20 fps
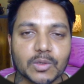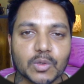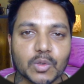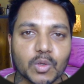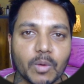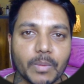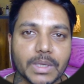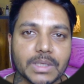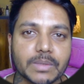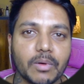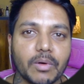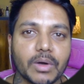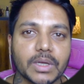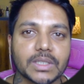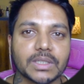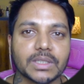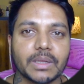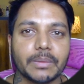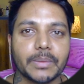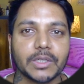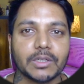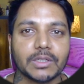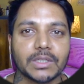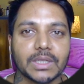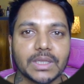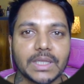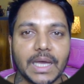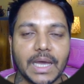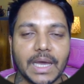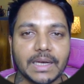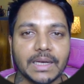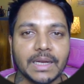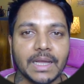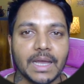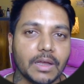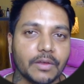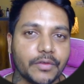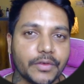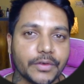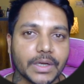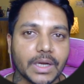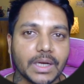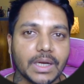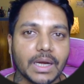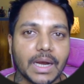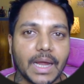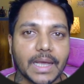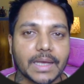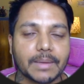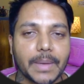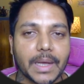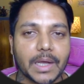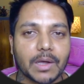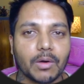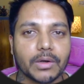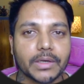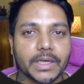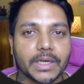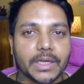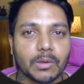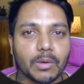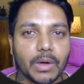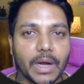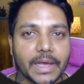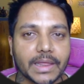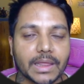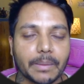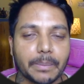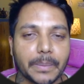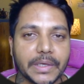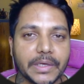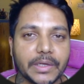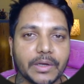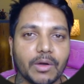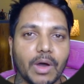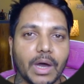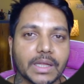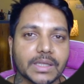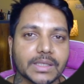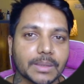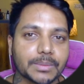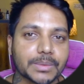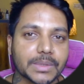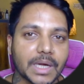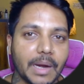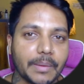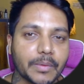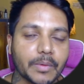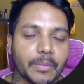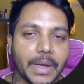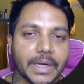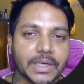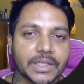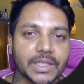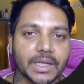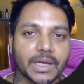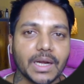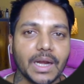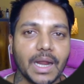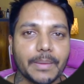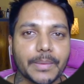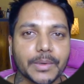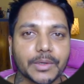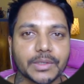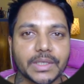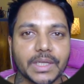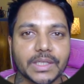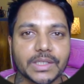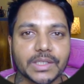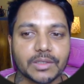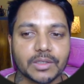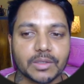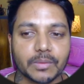you so much for watching the video till the end. If you really like my content, do like the video and subscribe to my channel. Have a good day. See you